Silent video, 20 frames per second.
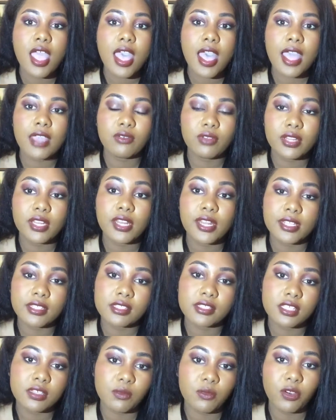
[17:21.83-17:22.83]
I'd really like
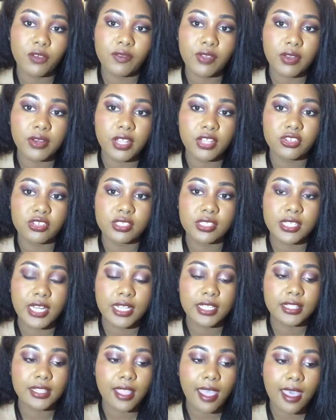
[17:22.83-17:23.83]
to see more foundations
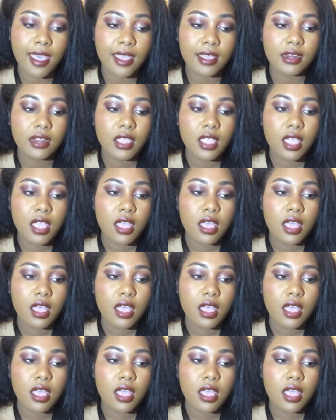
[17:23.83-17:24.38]
like that.